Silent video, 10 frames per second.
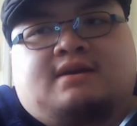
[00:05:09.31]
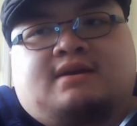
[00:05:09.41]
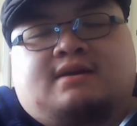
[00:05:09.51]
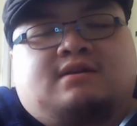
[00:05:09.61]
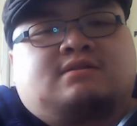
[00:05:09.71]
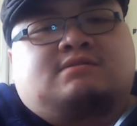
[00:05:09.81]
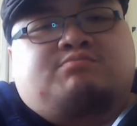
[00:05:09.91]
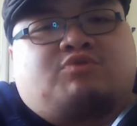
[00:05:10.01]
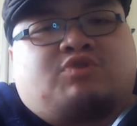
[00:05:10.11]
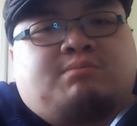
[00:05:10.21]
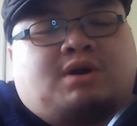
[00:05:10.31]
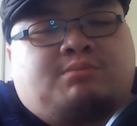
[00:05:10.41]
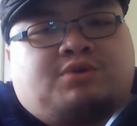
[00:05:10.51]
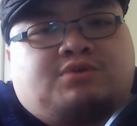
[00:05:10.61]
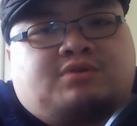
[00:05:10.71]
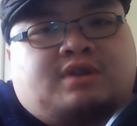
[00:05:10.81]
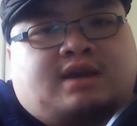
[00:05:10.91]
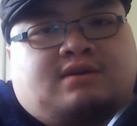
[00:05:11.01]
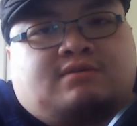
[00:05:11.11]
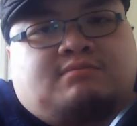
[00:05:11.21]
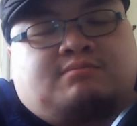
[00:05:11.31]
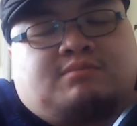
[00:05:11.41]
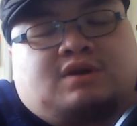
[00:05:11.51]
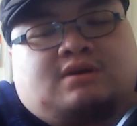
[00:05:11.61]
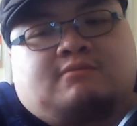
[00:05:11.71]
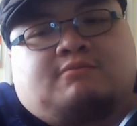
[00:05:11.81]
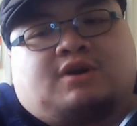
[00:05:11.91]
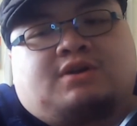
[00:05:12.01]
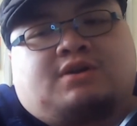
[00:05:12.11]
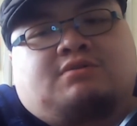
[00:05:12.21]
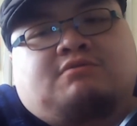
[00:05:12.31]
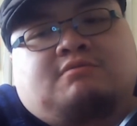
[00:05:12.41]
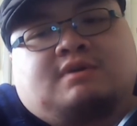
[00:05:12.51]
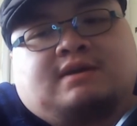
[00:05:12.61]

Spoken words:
it does bring my mood down. But I know